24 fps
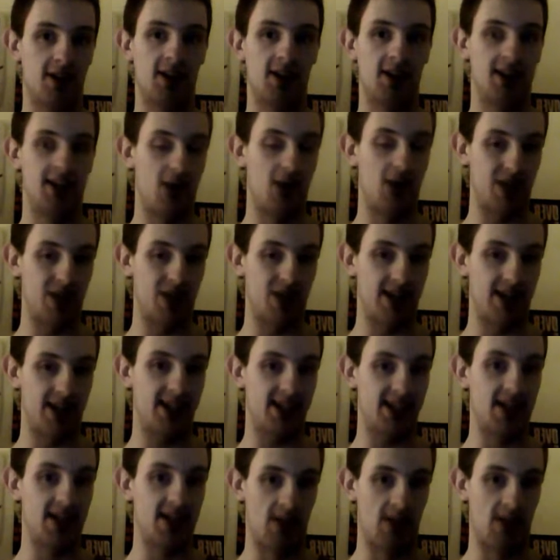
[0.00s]
that we need
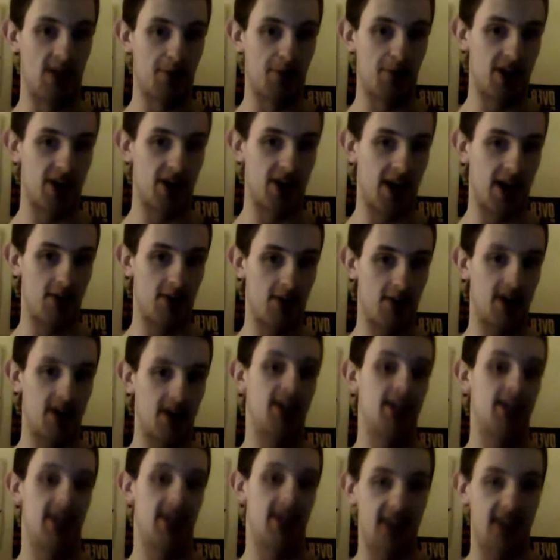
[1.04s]
to give up on him?
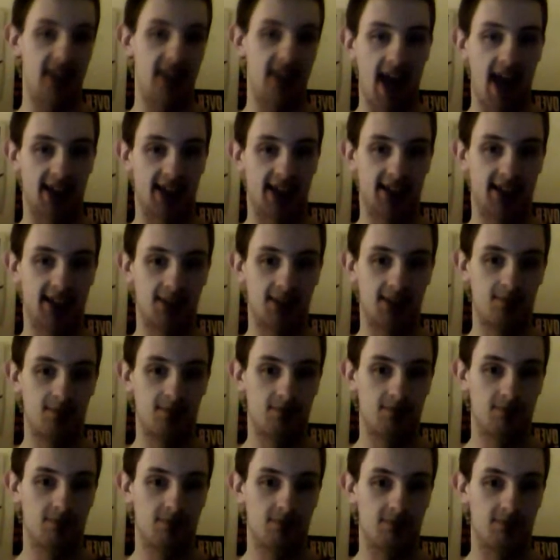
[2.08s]
Yes.
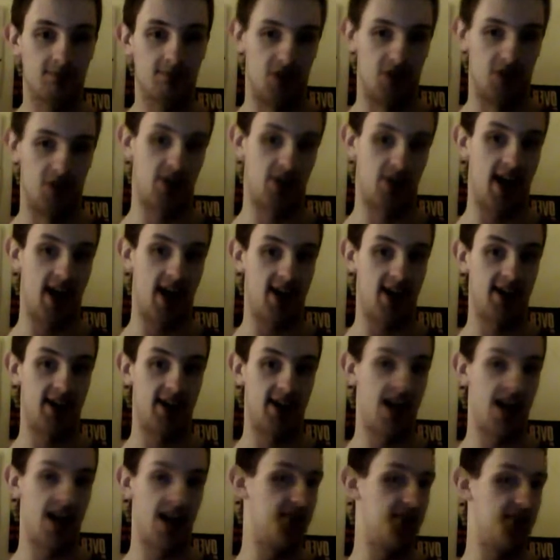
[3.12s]
Okay?
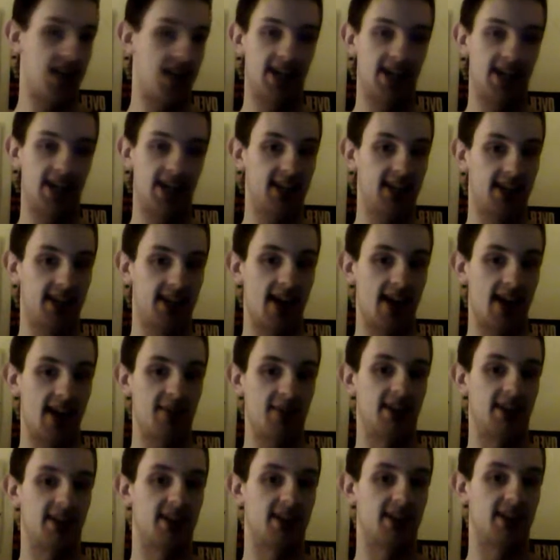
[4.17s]
I think it is time
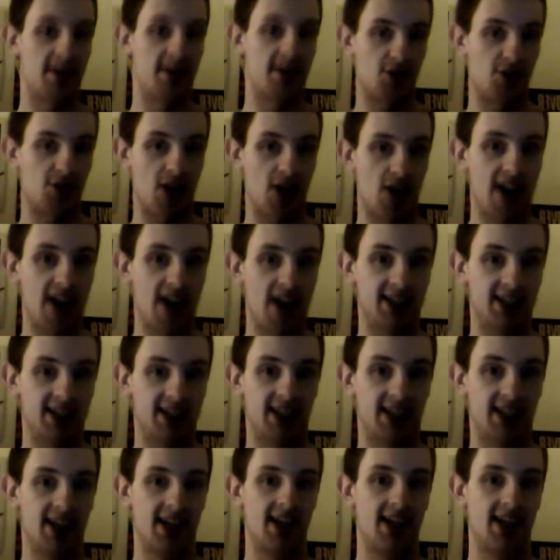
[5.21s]
that the Democrats,
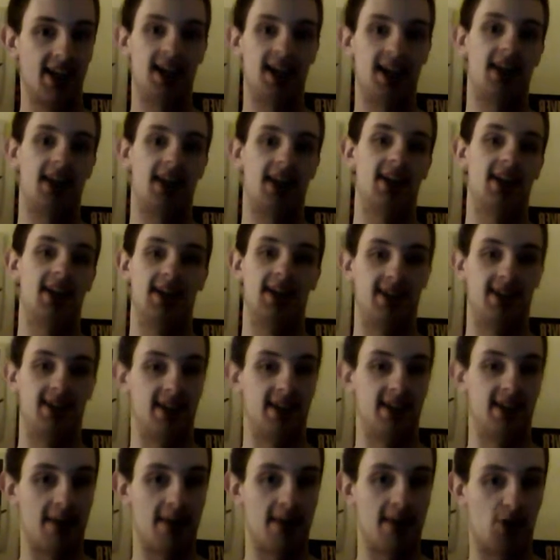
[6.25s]
the
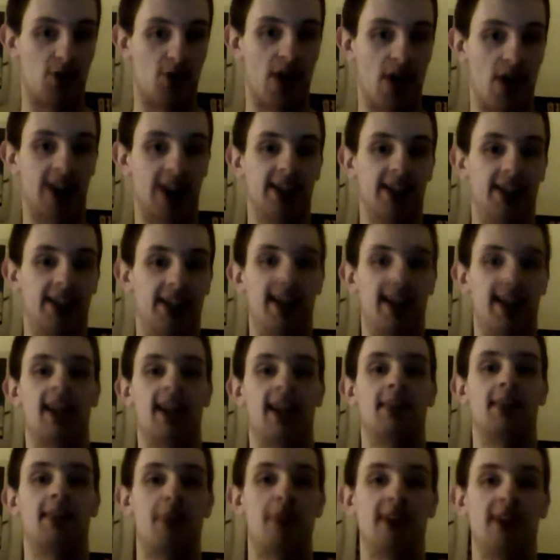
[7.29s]
Democratic-leaning
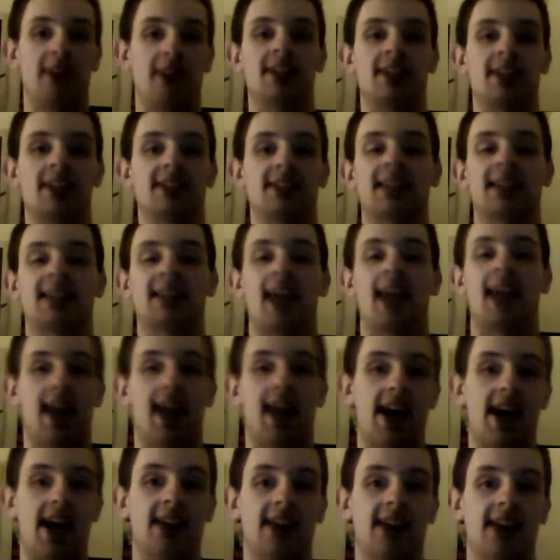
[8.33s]
independents,
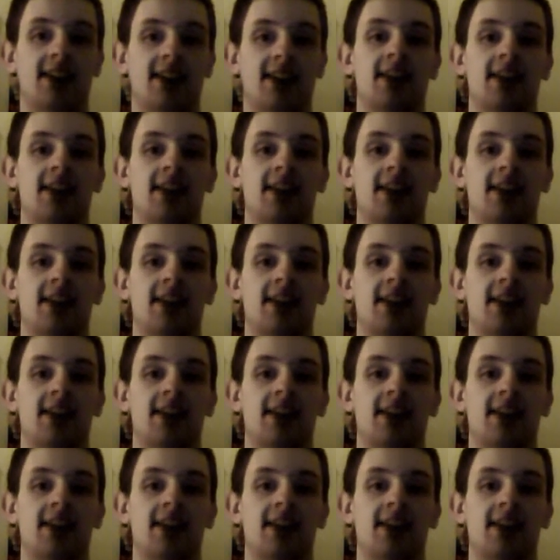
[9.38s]
and